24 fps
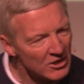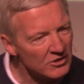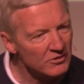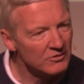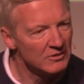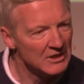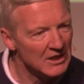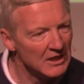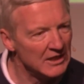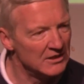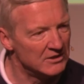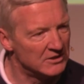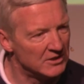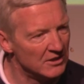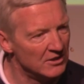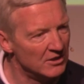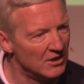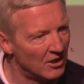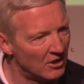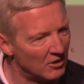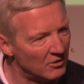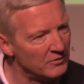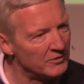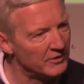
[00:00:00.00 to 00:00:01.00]
you need to
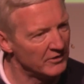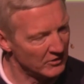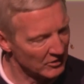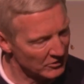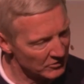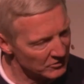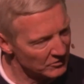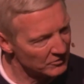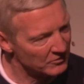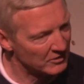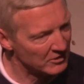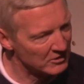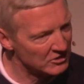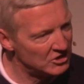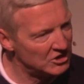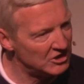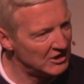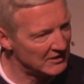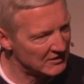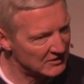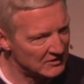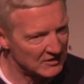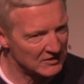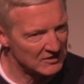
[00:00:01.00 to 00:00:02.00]
know that the Lord
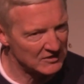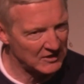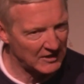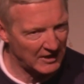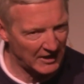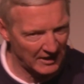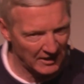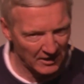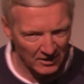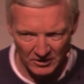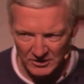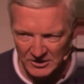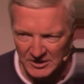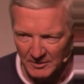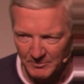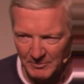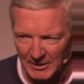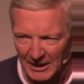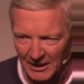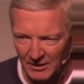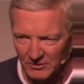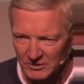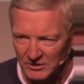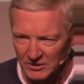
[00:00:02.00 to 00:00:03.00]
Jesus cares
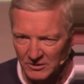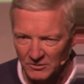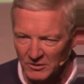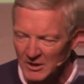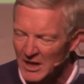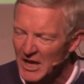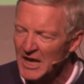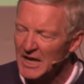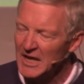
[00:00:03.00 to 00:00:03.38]
about you.